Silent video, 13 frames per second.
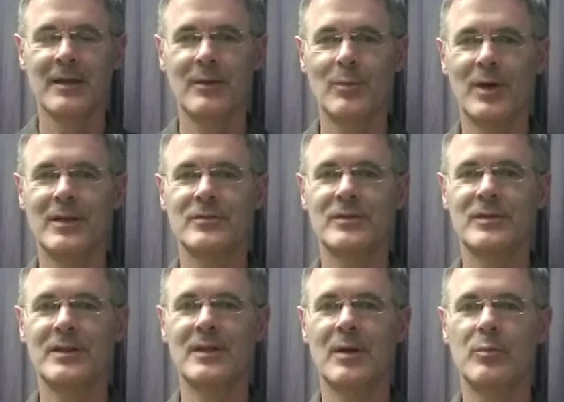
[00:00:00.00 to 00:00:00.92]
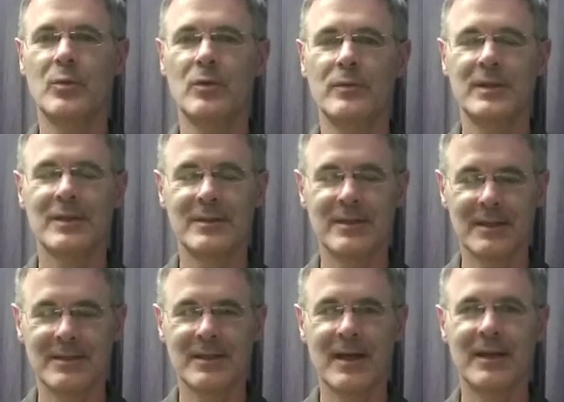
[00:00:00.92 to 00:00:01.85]
You might have seen that movie, The
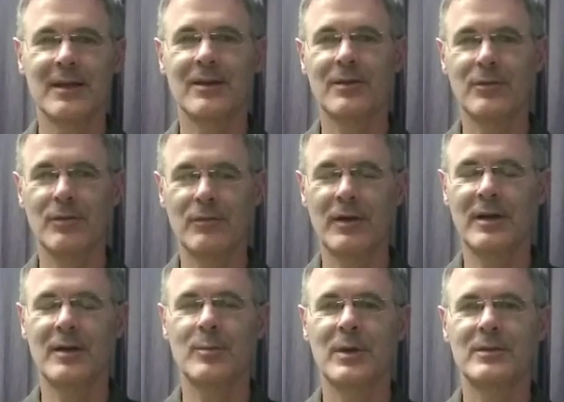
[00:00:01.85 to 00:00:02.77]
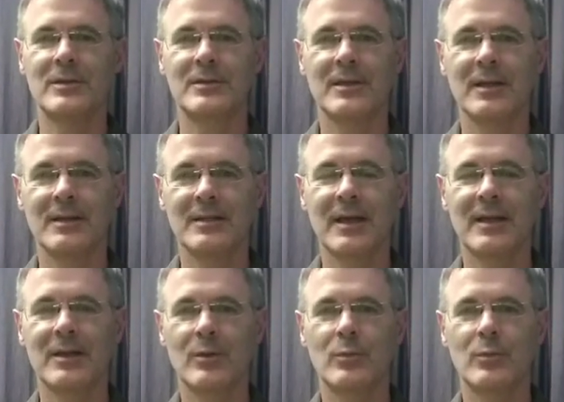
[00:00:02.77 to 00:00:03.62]
Titanic, or you've heard about the Titanic.